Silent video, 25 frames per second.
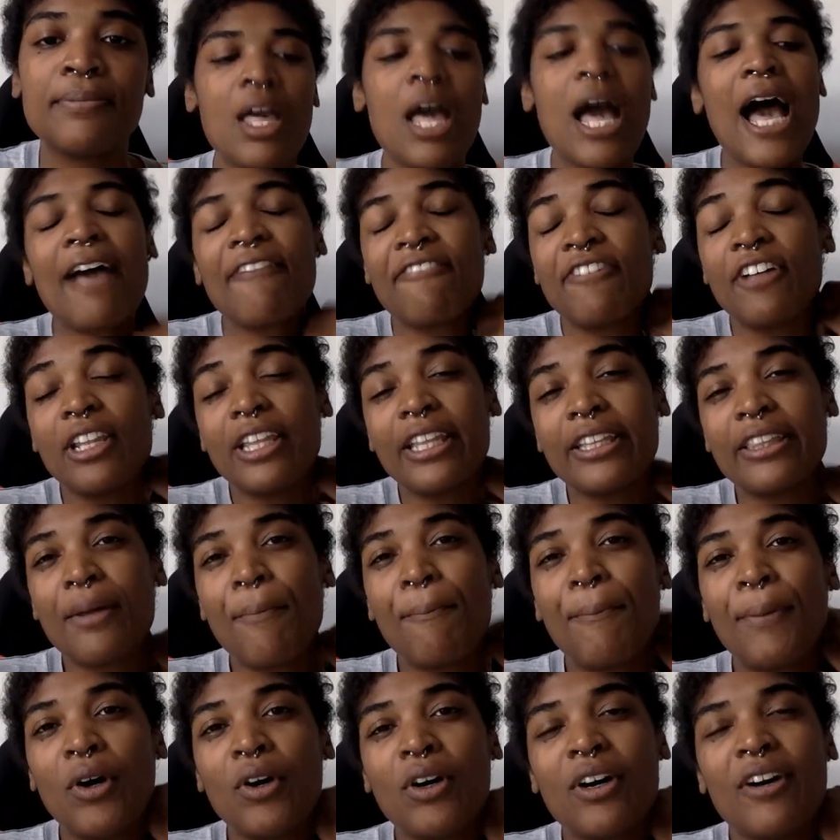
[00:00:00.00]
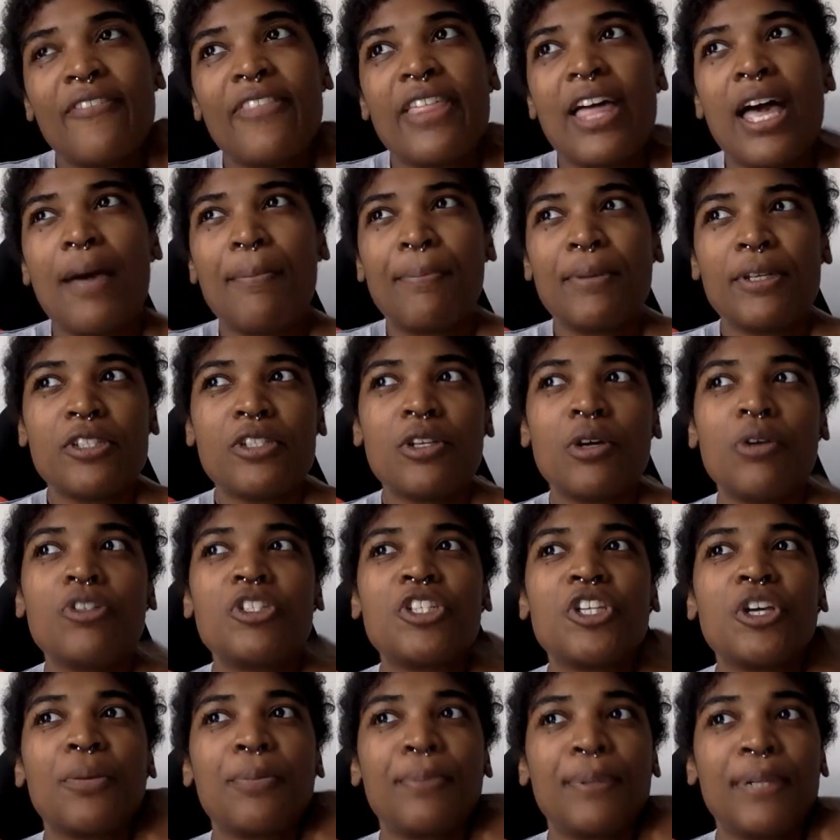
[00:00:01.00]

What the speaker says: I felt like the bulk of the episode took